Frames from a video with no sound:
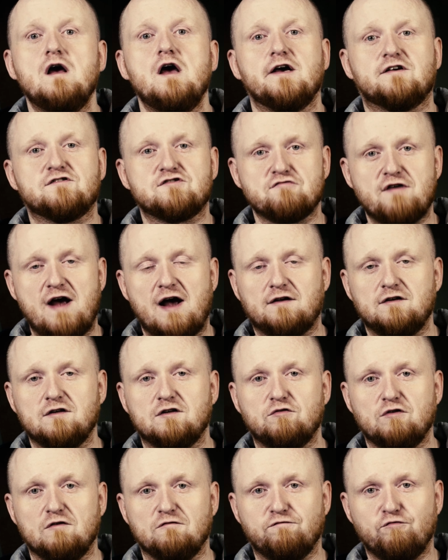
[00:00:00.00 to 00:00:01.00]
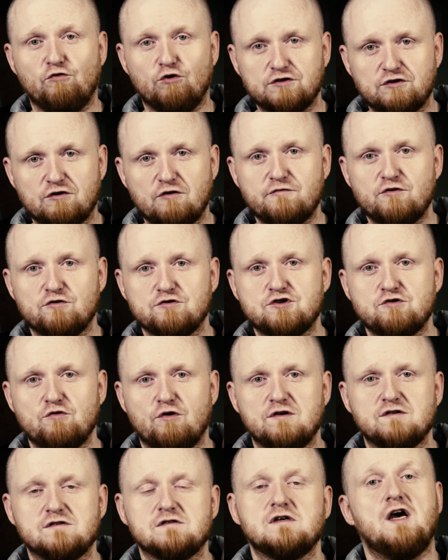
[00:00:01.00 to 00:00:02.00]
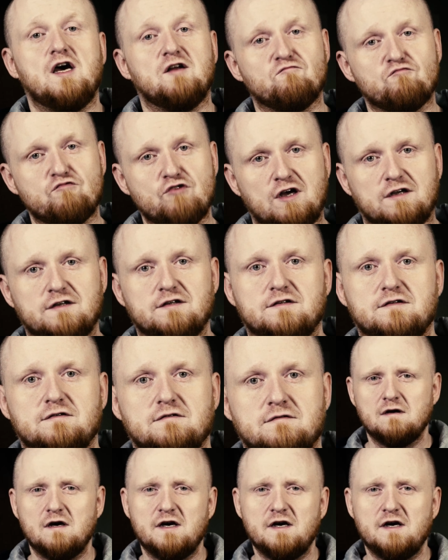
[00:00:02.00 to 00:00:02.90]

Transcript: extract it to a folder of your choice, and run it.